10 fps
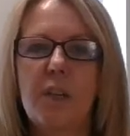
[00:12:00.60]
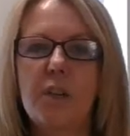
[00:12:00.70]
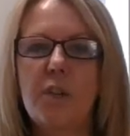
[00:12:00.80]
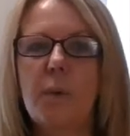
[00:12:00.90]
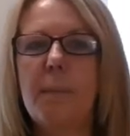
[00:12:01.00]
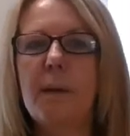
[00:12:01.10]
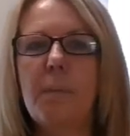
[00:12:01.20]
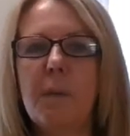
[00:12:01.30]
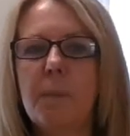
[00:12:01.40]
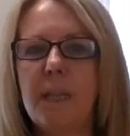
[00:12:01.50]
So it might
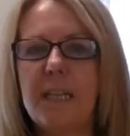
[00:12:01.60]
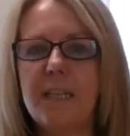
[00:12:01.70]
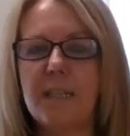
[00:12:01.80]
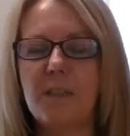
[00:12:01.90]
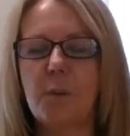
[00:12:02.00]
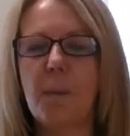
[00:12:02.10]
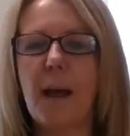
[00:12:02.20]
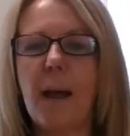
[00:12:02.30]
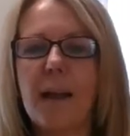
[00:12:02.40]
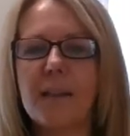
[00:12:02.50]
be a place in your
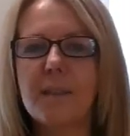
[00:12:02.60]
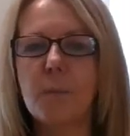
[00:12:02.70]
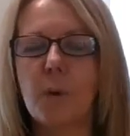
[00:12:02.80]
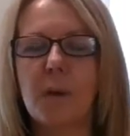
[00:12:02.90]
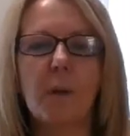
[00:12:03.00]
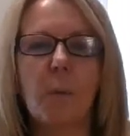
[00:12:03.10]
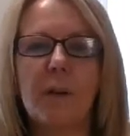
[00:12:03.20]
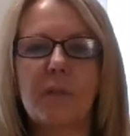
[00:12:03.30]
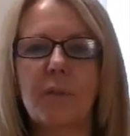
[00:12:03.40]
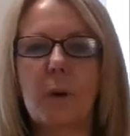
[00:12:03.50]
past where you
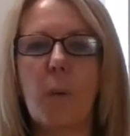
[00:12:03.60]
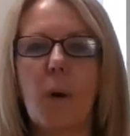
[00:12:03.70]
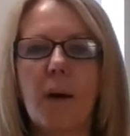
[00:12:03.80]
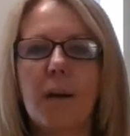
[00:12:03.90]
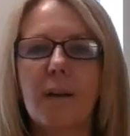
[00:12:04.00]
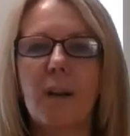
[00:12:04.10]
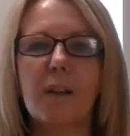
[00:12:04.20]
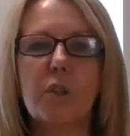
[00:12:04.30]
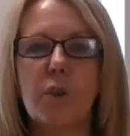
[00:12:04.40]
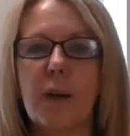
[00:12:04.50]
went for a walk along
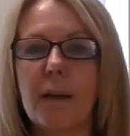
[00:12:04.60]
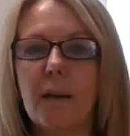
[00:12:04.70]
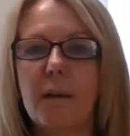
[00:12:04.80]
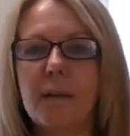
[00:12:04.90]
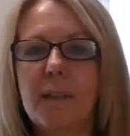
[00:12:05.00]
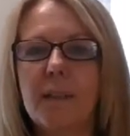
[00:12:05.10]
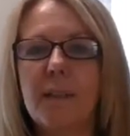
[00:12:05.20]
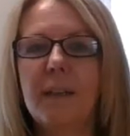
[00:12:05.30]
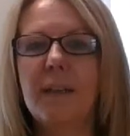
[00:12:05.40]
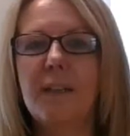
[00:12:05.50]
a trail
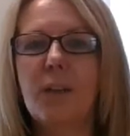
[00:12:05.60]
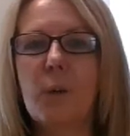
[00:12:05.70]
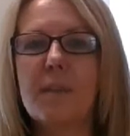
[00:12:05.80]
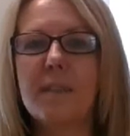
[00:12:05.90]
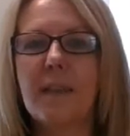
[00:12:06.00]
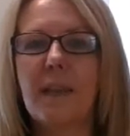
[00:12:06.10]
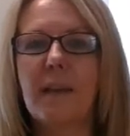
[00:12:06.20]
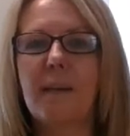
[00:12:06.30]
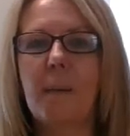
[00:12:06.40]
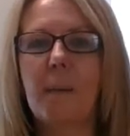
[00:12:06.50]
and
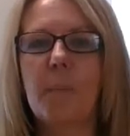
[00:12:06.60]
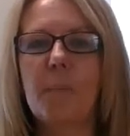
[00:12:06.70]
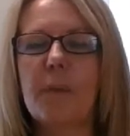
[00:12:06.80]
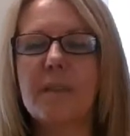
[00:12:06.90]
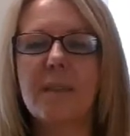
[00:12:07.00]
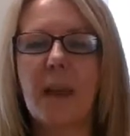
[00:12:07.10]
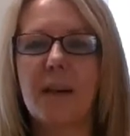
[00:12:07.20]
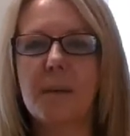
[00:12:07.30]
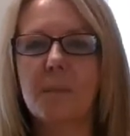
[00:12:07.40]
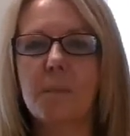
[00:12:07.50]
noticing the
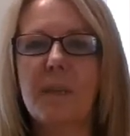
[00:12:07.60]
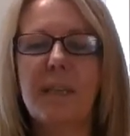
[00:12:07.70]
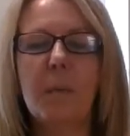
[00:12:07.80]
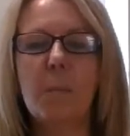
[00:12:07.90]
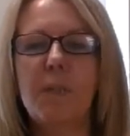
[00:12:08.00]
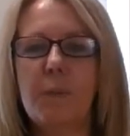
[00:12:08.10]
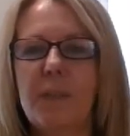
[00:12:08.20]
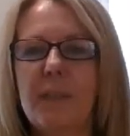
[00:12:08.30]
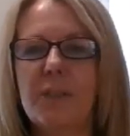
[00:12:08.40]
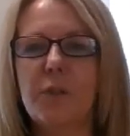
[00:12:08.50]
sun peeking
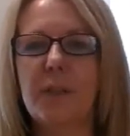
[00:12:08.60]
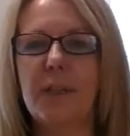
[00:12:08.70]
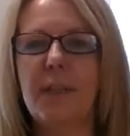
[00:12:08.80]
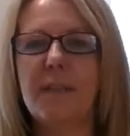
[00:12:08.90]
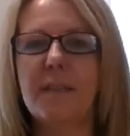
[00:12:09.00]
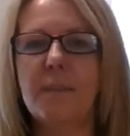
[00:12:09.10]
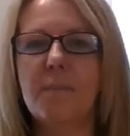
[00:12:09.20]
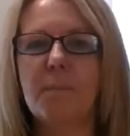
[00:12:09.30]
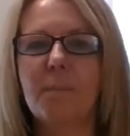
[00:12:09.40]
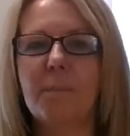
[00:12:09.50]
between the trees.
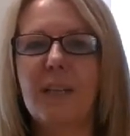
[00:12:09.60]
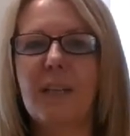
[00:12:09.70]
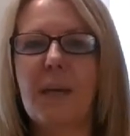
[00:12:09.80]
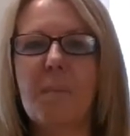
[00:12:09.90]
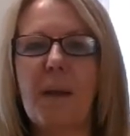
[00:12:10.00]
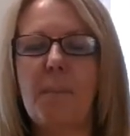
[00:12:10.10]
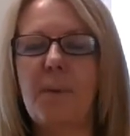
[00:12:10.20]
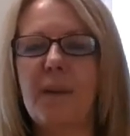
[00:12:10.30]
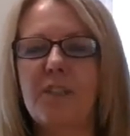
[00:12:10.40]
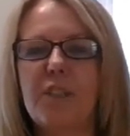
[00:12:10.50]
It might
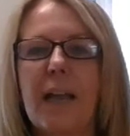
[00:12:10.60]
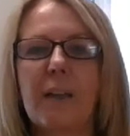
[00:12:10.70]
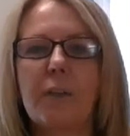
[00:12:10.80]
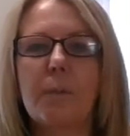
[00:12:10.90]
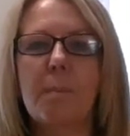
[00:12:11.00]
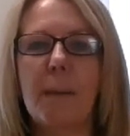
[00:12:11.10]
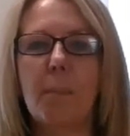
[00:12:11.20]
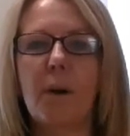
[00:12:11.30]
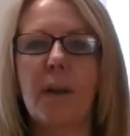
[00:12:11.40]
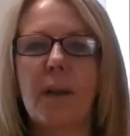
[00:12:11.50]
be a childhood
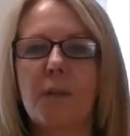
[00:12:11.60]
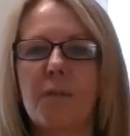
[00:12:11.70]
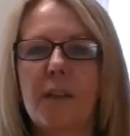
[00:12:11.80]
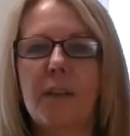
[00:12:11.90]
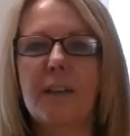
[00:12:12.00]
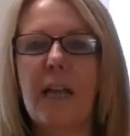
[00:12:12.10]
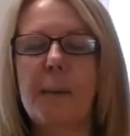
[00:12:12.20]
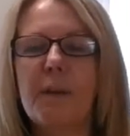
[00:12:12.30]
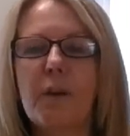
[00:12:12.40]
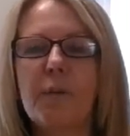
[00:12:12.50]
memory of
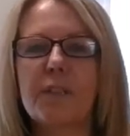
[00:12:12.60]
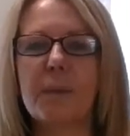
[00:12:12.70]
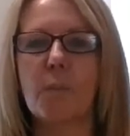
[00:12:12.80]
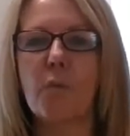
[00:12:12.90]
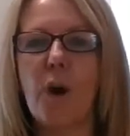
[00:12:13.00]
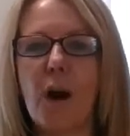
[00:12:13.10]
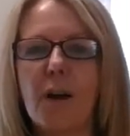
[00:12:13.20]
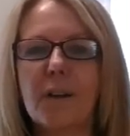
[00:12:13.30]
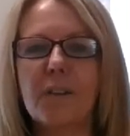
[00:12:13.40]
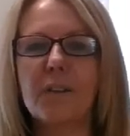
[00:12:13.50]
climbing over some
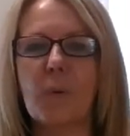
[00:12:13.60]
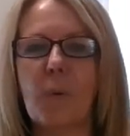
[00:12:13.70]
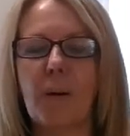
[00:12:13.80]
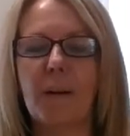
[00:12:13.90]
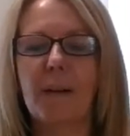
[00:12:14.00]
rocks or